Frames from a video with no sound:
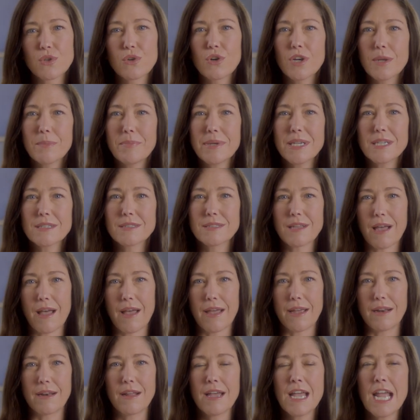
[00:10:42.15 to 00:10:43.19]
could be a
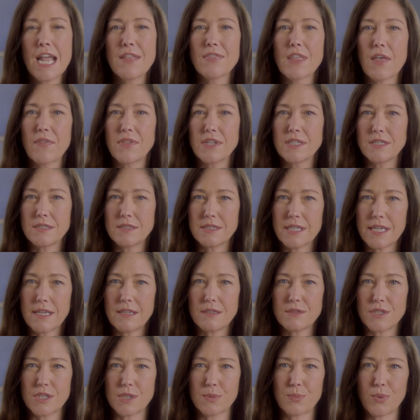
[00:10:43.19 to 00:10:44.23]
sign that the
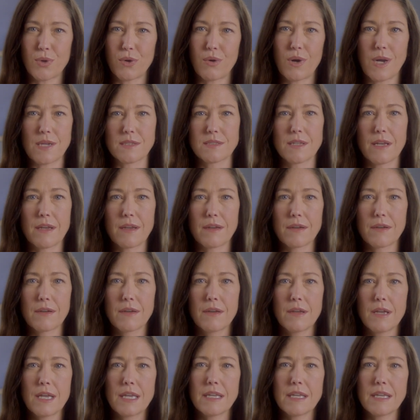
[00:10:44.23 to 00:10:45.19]
disease is progressing,